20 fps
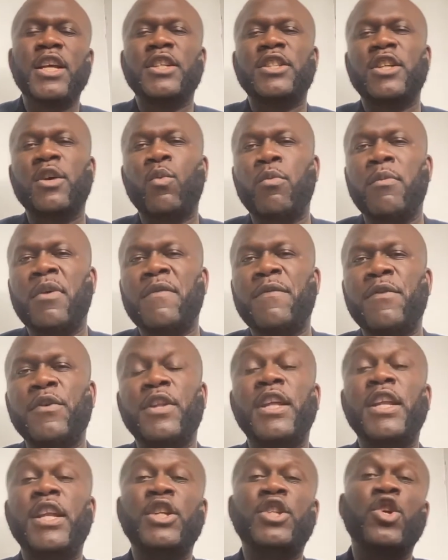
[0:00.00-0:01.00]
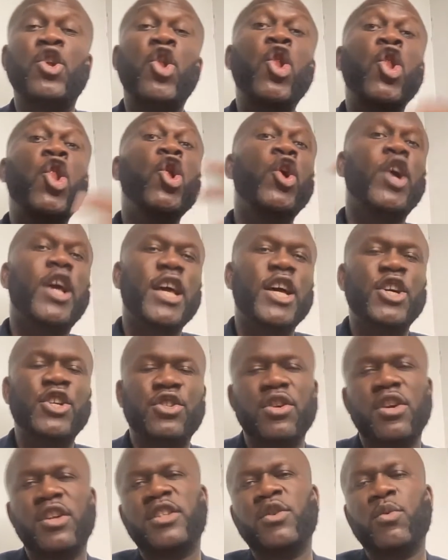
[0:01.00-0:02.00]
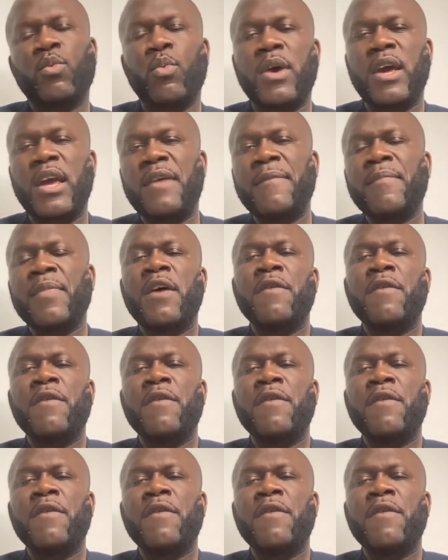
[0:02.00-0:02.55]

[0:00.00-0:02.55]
Some women feel they need to look a certain way